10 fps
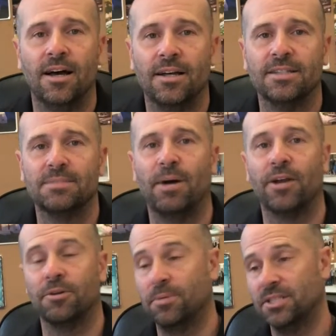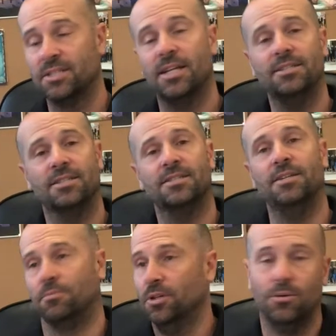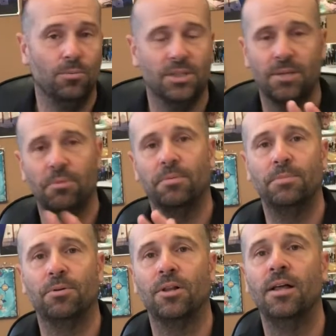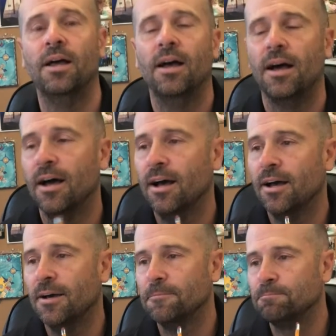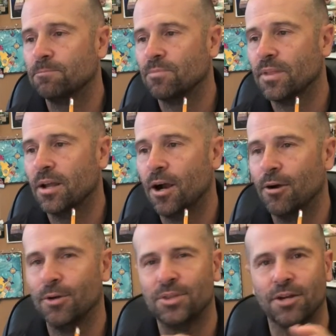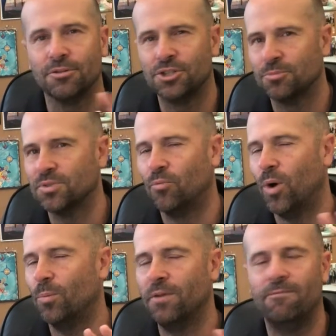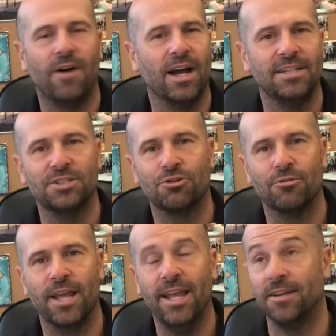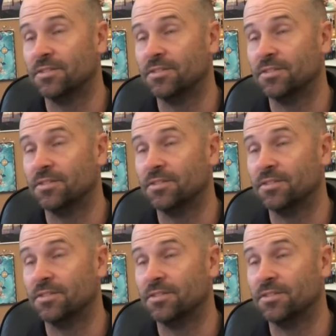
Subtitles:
inspiring, because it's nice to see, you know, what type of people are out there in terms of what we find creative.